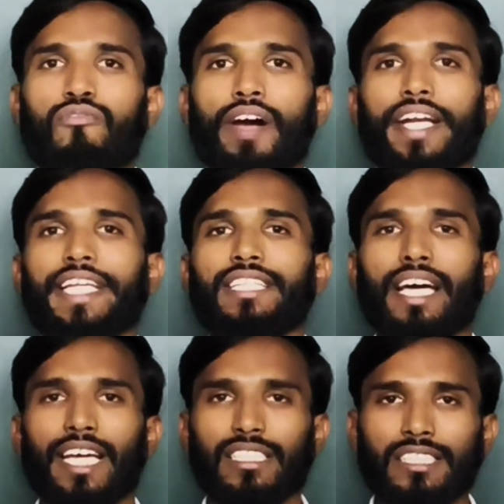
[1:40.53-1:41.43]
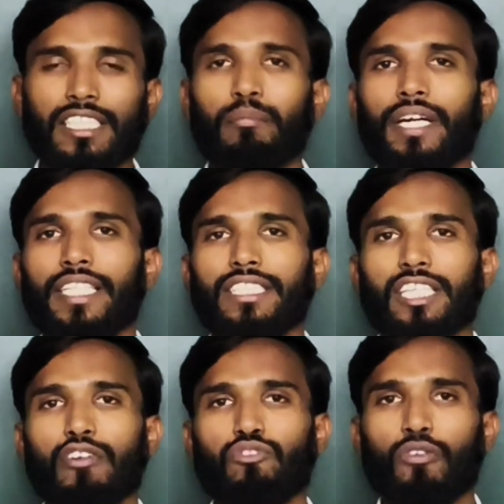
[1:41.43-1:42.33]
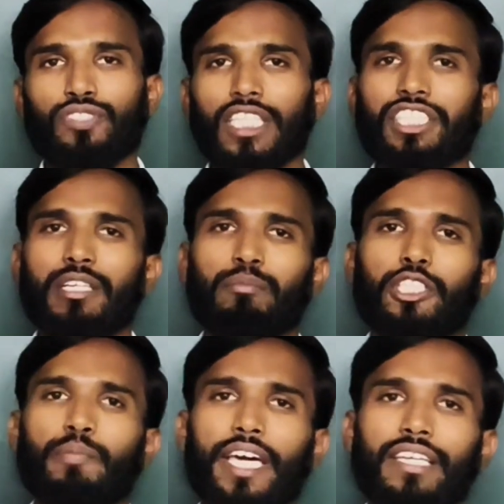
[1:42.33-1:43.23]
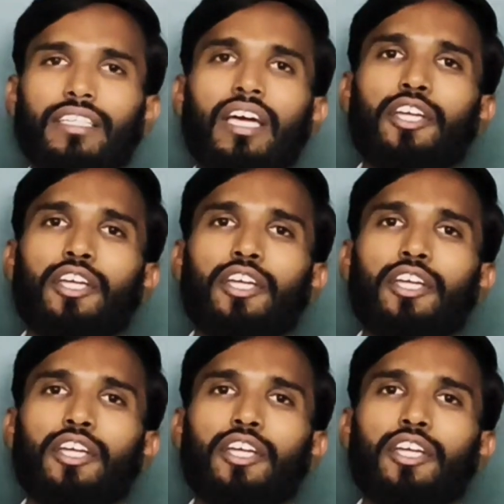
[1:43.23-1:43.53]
finding the LCM and HCF of such numbers by